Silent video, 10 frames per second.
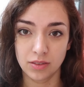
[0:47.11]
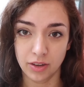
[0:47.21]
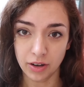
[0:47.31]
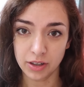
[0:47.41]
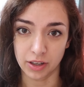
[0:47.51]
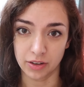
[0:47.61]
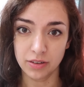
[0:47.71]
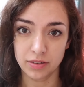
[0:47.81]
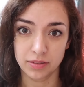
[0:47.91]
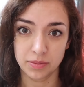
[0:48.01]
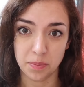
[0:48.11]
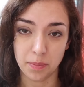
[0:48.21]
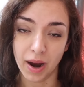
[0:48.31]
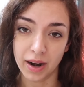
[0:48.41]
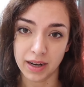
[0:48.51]
Dank je,
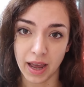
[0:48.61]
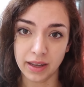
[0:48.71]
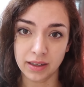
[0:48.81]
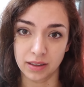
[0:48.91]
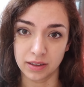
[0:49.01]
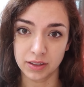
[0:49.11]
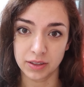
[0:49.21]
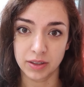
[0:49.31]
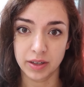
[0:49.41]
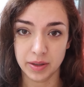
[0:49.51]
maar eigenlijk